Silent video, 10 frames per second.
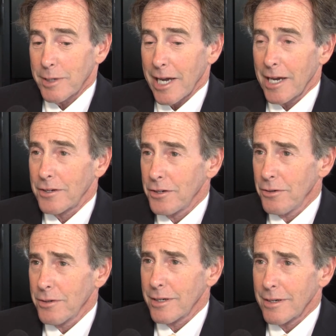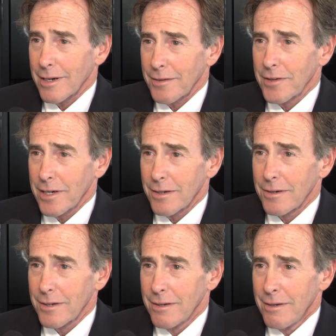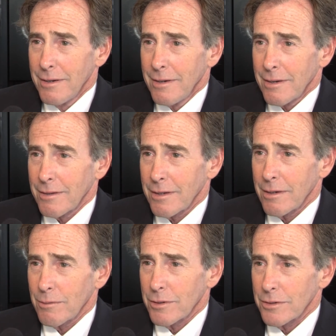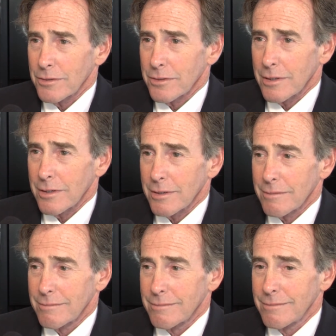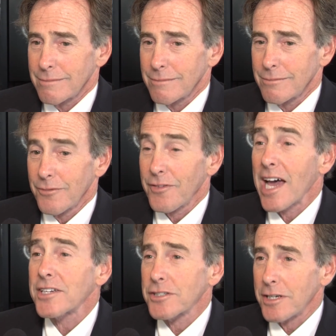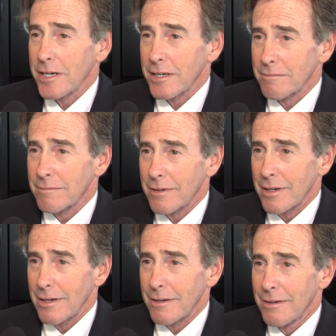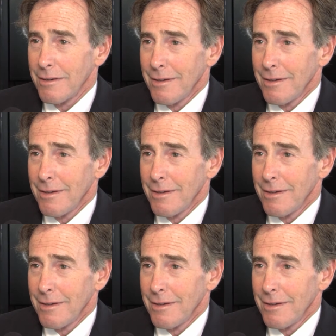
began to do it, I found that it was fascinating and